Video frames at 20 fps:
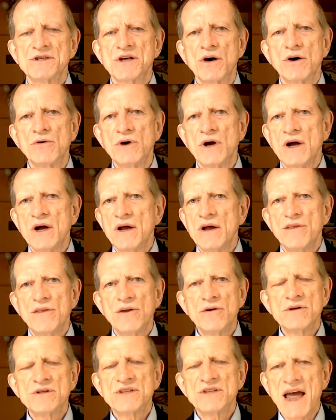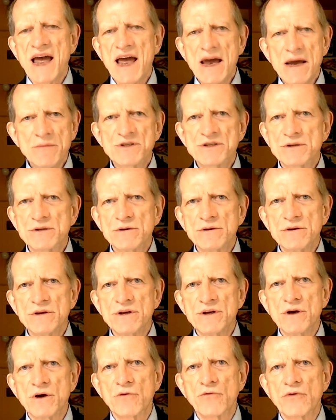So there is
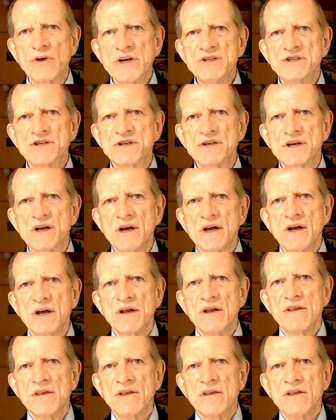absolutely no reason